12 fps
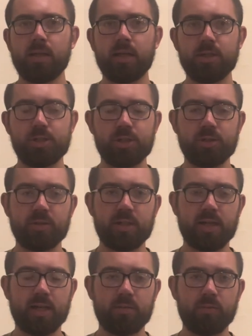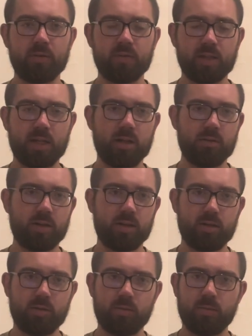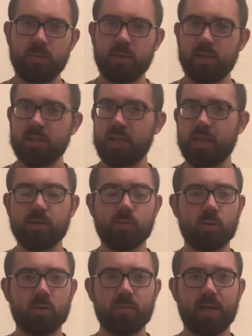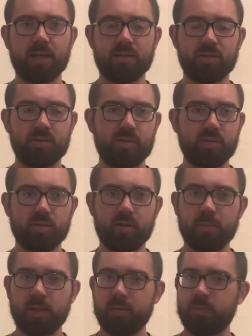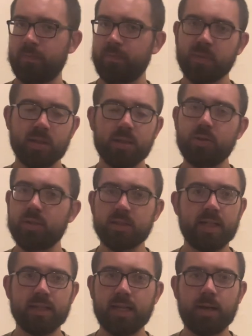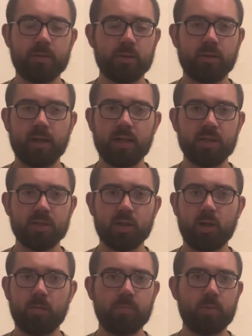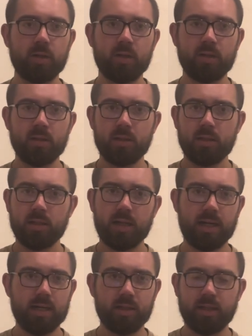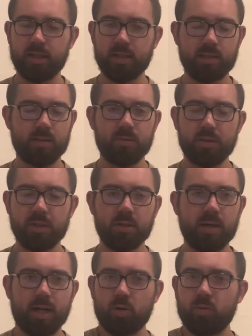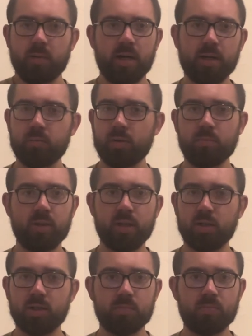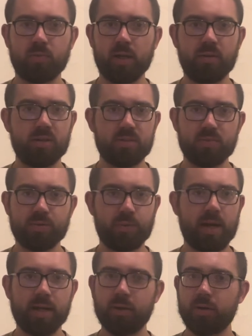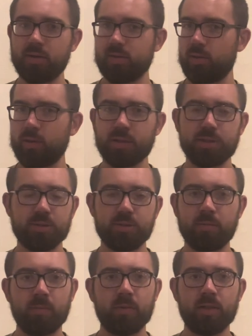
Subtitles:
issue he had with the Colorado State quarterback too. So I mean, you can take that with a grain of salt, but I like, I don't mind when players play with some swagger as long as you